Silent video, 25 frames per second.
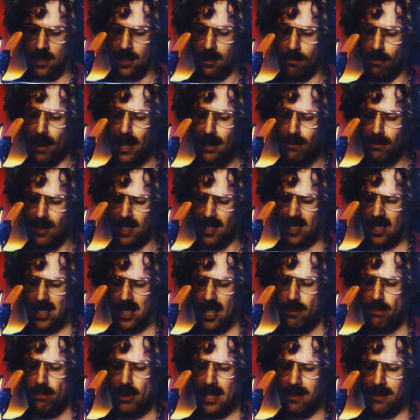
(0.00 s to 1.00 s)
Make me
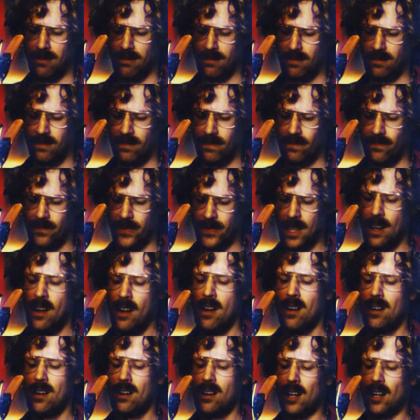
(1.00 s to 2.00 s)
sleepy.
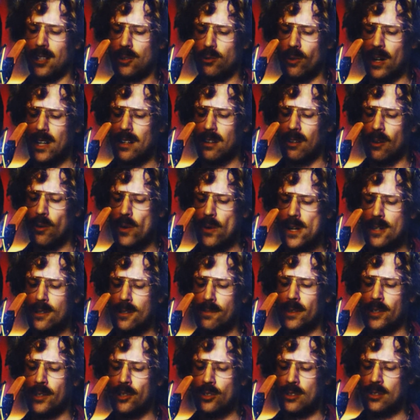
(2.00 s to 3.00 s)
A great lawyer
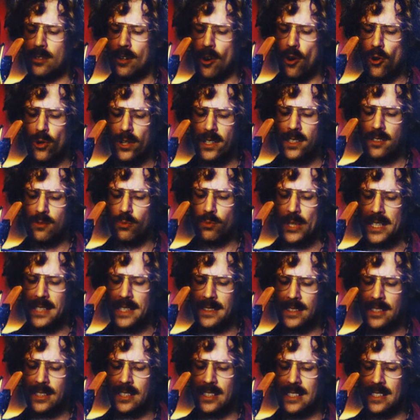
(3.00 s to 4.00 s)
must know his
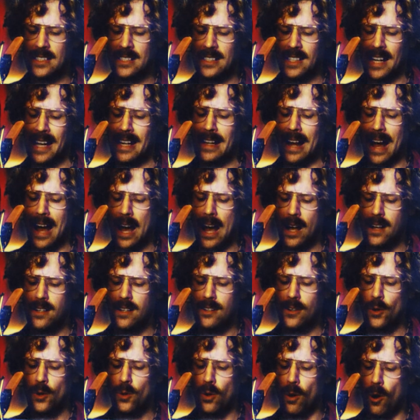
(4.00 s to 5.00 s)
weaknesses, and I
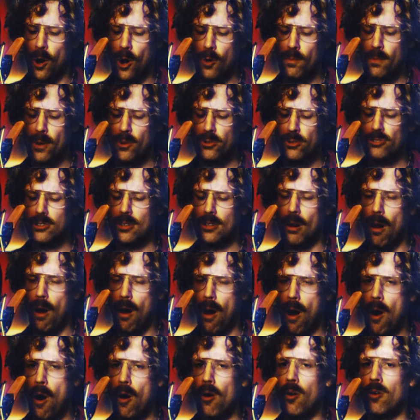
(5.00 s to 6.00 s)
know almost
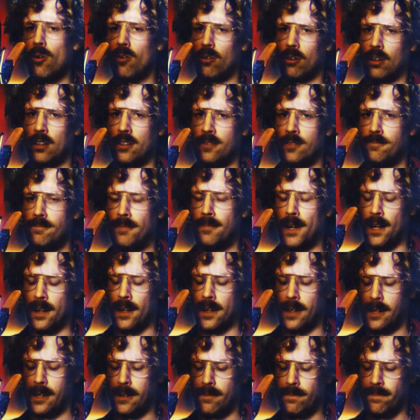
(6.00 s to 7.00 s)
all of
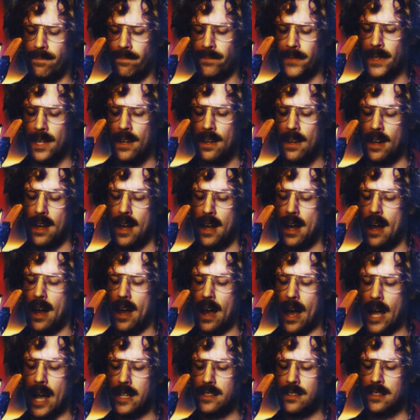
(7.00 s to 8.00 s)
mine.
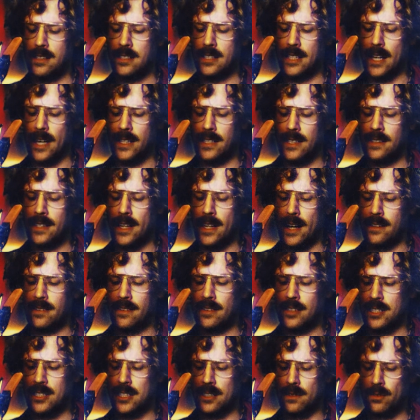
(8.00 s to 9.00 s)
I decided that
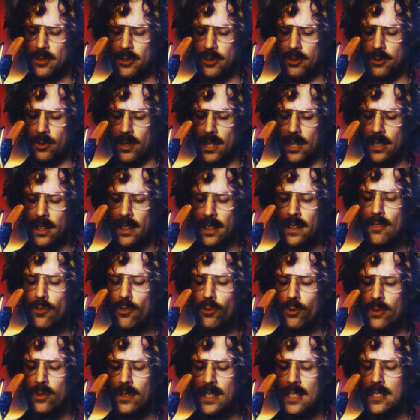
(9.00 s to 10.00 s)
instead of struggling
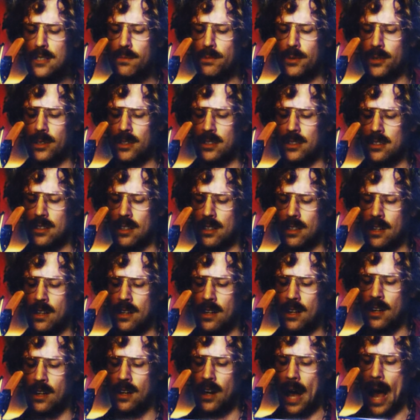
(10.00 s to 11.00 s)
through these books,
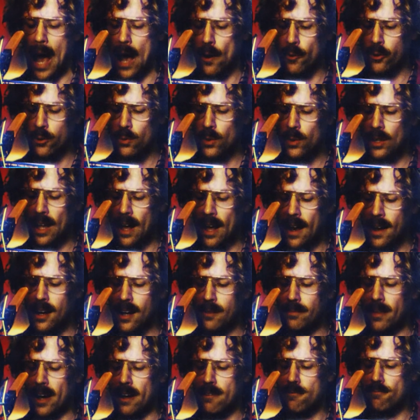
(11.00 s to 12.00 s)
I would rely
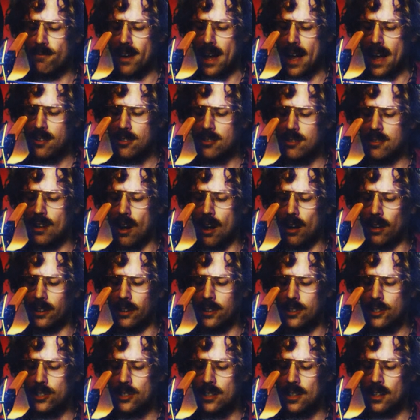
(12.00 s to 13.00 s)
on my vast
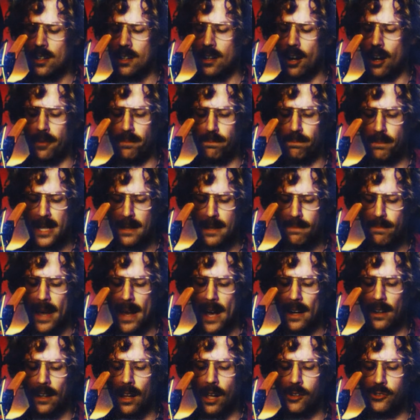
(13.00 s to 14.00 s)
knowledge of Ben
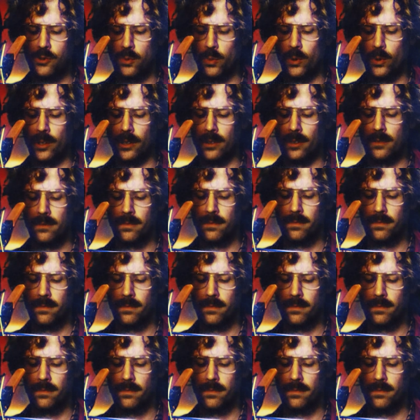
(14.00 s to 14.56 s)
Matlock's work.